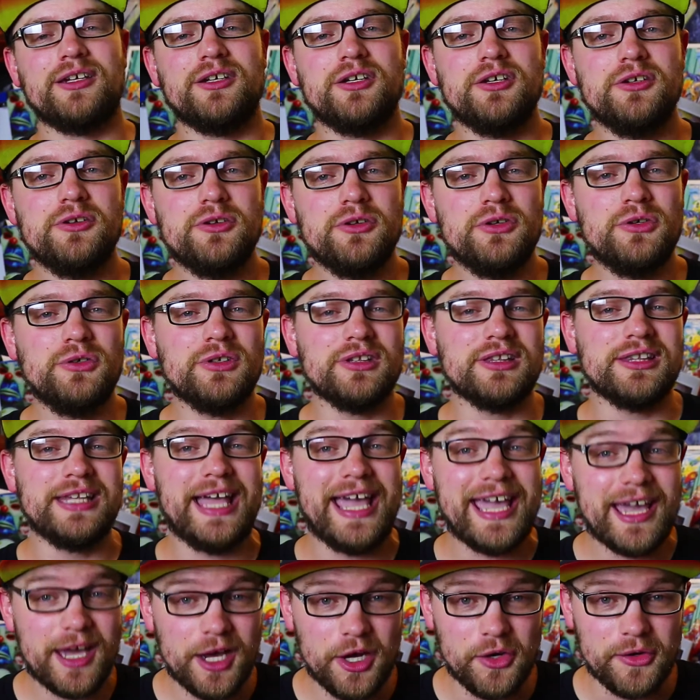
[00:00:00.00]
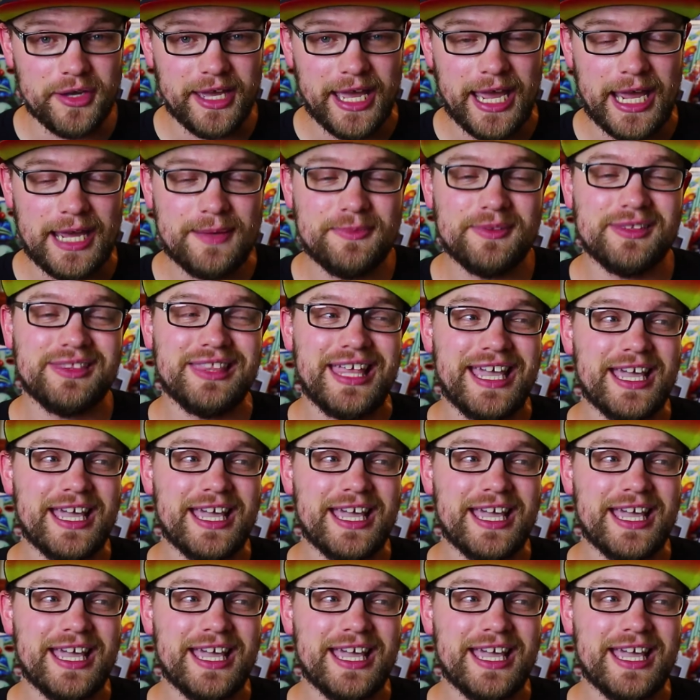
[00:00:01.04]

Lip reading: new LEGO game,